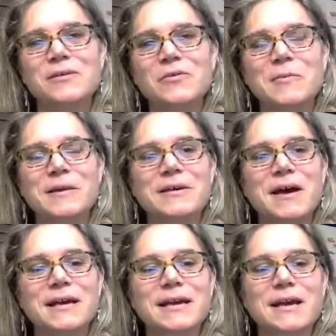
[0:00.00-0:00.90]
We'll be
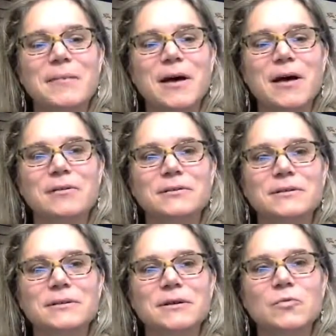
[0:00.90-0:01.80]
talking about
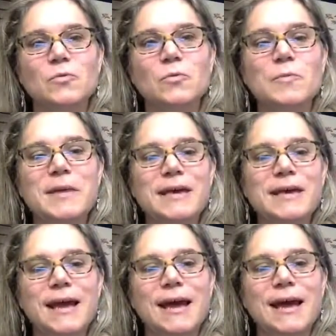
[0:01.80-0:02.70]

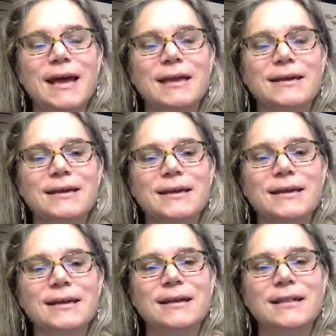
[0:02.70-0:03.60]
Rumi and
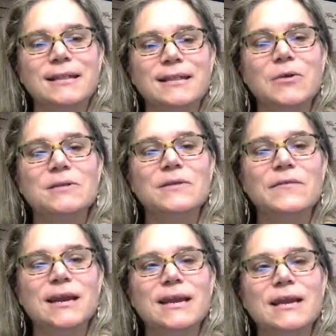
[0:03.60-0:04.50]

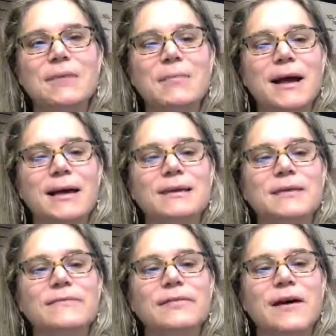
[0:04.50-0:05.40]
cultivating a mind
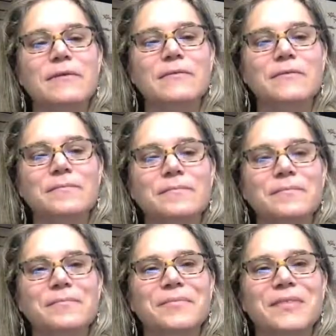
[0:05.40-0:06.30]
of love.
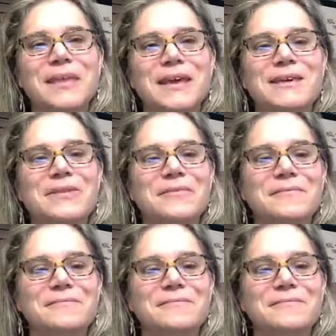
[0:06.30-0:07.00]
Thank you.